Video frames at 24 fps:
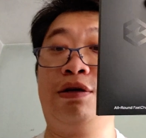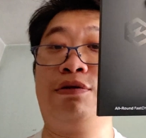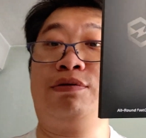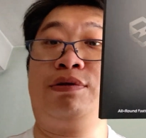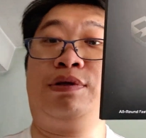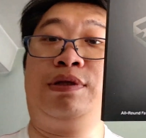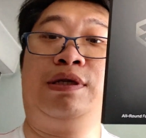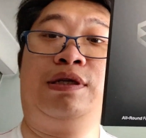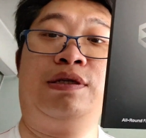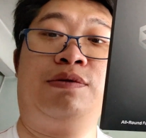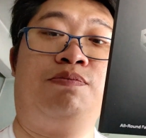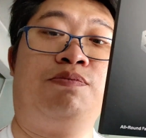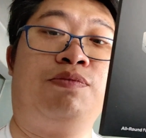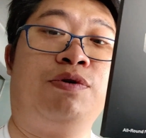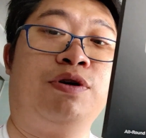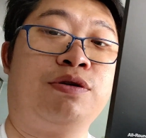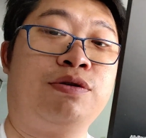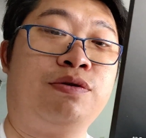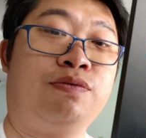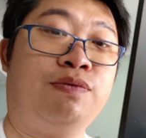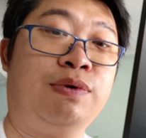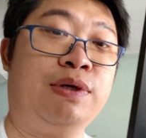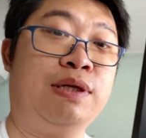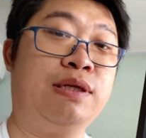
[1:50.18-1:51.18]
out this
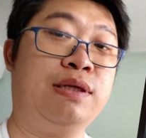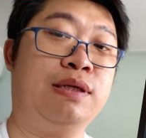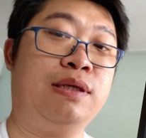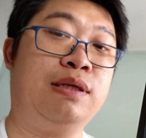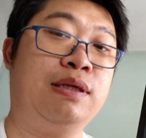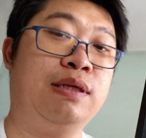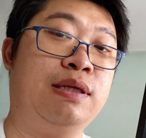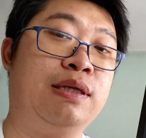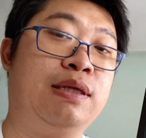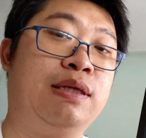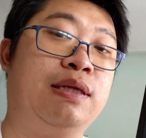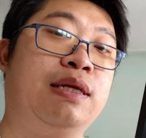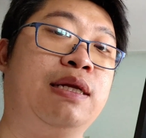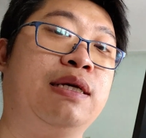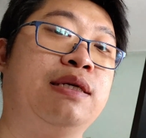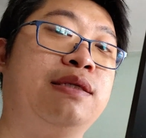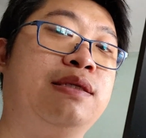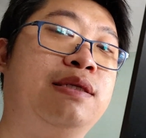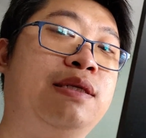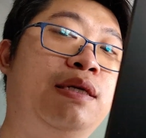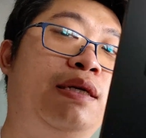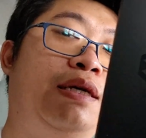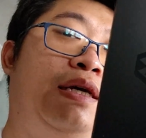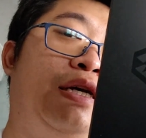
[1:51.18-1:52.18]
box. What
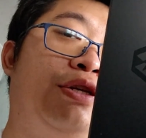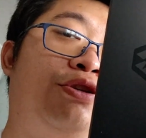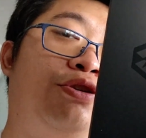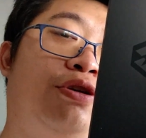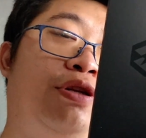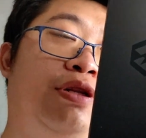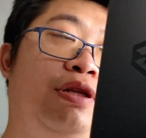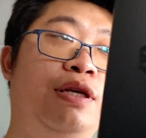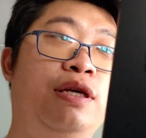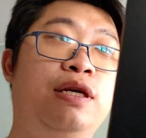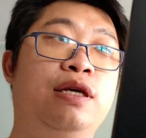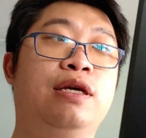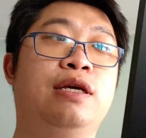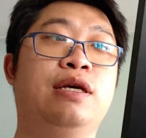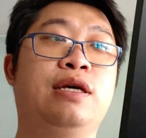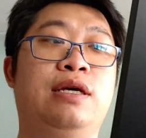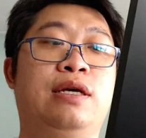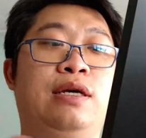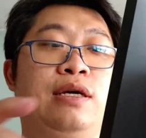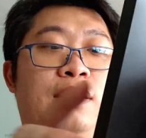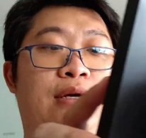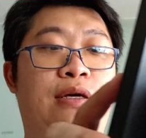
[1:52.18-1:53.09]
does it actually